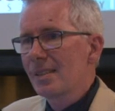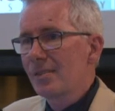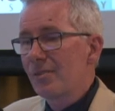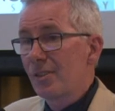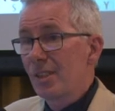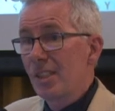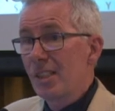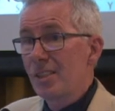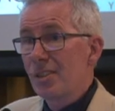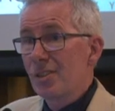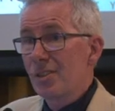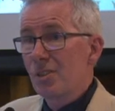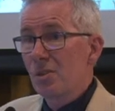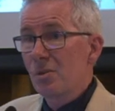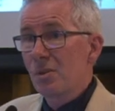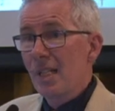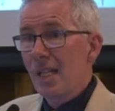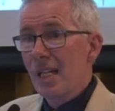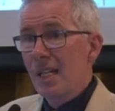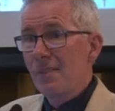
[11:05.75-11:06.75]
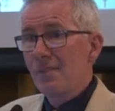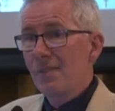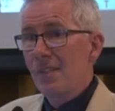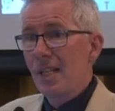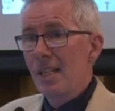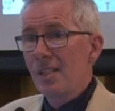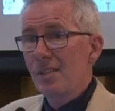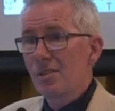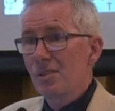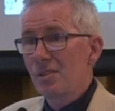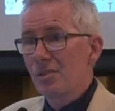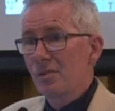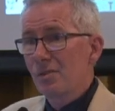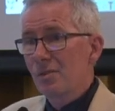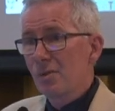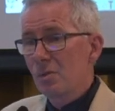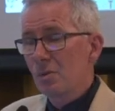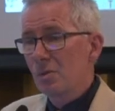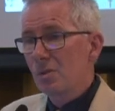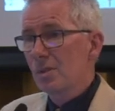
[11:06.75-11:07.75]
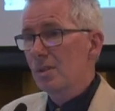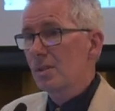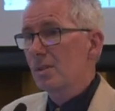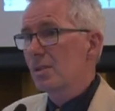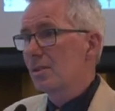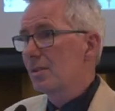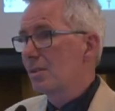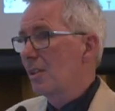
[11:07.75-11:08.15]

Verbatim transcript: for these two and a half days to, of course,